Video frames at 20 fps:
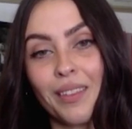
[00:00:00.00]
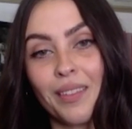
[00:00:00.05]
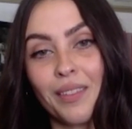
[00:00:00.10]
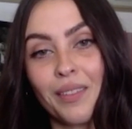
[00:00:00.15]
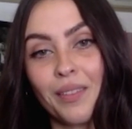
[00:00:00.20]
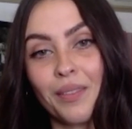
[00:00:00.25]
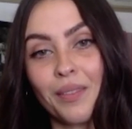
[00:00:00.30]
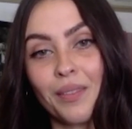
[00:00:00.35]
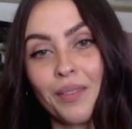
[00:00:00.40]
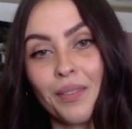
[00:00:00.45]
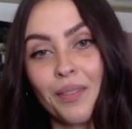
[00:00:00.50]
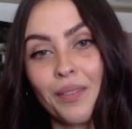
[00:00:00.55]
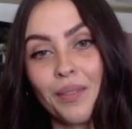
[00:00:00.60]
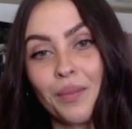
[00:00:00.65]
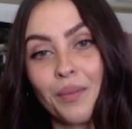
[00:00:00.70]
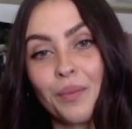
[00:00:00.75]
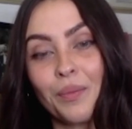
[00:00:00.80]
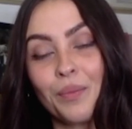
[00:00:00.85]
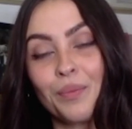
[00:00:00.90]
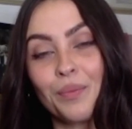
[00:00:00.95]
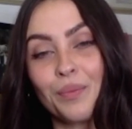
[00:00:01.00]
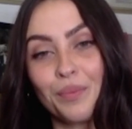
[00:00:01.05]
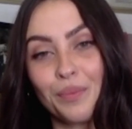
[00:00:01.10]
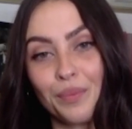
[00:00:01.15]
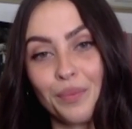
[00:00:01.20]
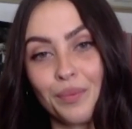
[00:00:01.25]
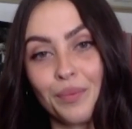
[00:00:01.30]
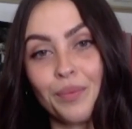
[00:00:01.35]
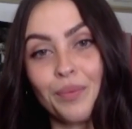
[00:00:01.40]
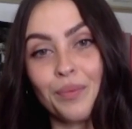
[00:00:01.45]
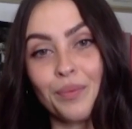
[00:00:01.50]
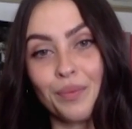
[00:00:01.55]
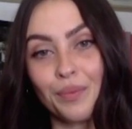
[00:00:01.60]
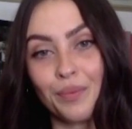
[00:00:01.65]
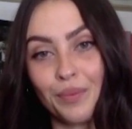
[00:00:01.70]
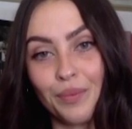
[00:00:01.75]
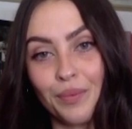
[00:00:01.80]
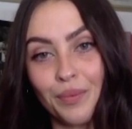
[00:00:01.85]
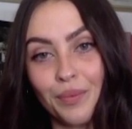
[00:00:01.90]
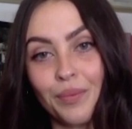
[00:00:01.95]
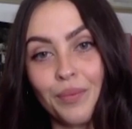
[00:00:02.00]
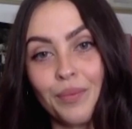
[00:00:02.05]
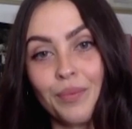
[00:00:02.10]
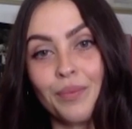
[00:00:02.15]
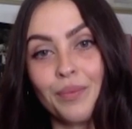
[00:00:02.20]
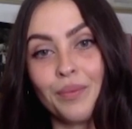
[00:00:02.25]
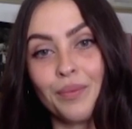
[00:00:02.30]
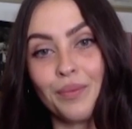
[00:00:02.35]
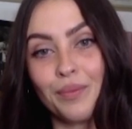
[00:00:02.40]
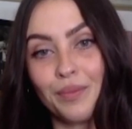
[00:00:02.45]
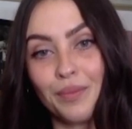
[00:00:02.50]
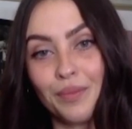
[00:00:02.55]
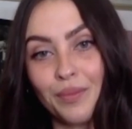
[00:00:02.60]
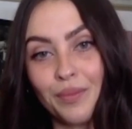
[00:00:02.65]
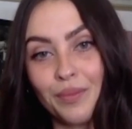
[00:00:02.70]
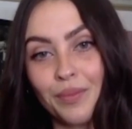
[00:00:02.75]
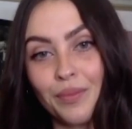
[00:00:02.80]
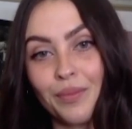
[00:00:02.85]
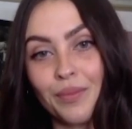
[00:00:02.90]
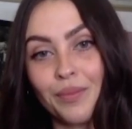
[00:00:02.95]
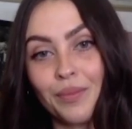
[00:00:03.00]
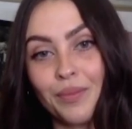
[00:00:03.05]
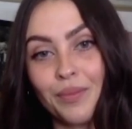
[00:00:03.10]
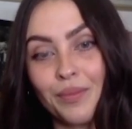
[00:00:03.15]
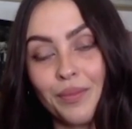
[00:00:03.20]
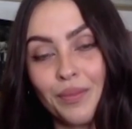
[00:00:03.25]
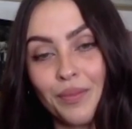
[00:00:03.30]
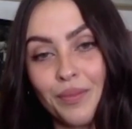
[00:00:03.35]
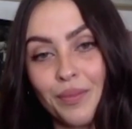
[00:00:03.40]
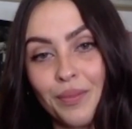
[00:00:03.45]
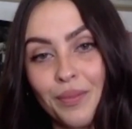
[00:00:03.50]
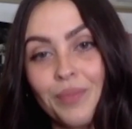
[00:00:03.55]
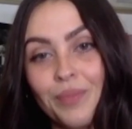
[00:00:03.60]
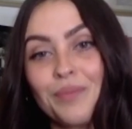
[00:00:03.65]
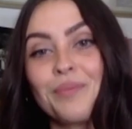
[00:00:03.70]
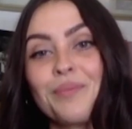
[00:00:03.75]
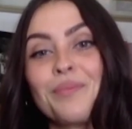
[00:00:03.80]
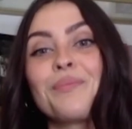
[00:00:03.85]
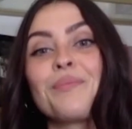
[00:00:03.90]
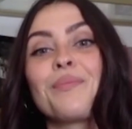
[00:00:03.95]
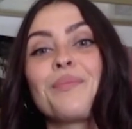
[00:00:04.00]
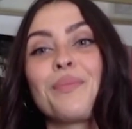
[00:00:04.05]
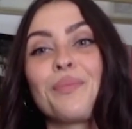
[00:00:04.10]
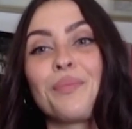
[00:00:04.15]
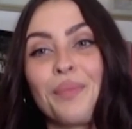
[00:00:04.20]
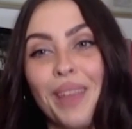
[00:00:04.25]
This person isn't speaking.